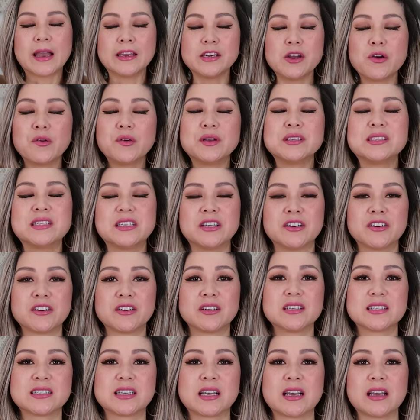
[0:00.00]
I know interior
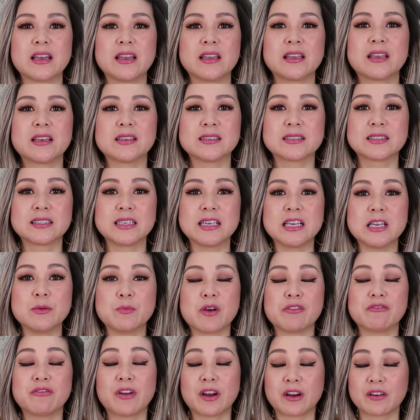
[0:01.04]
design can
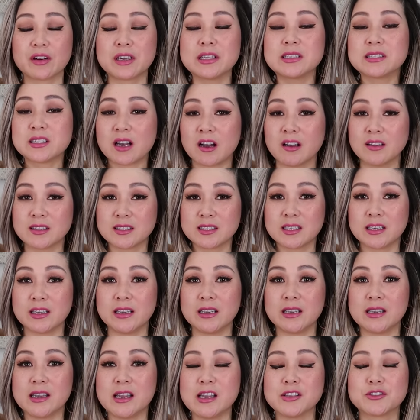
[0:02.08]
seem very
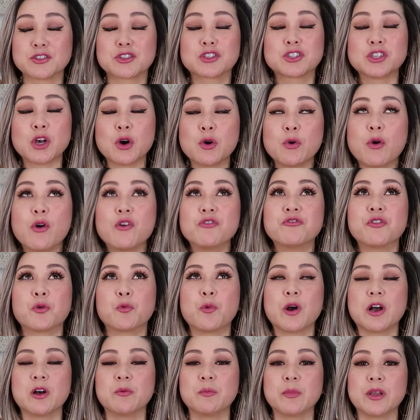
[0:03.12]
daunting. It's so
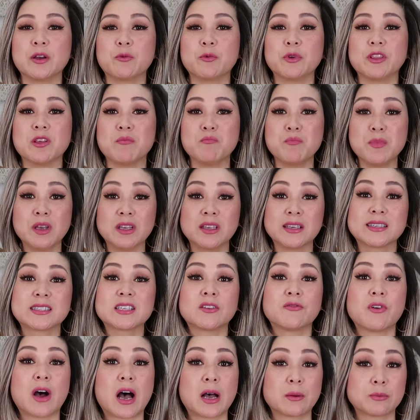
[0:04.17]
overwhelming with the millions
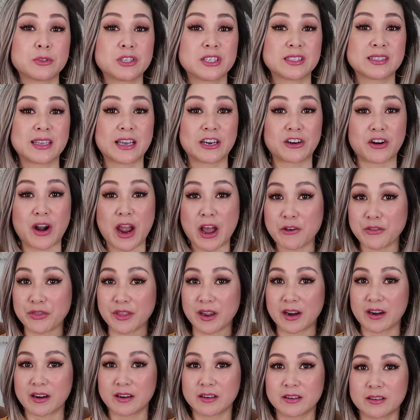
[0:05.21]
of options that are out
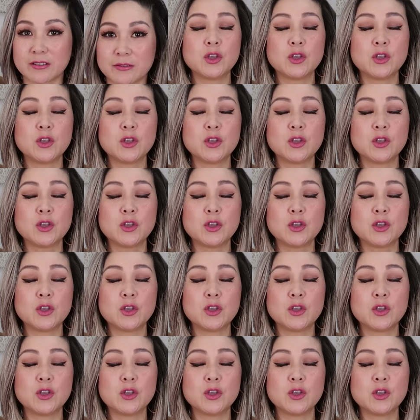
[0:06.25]
there.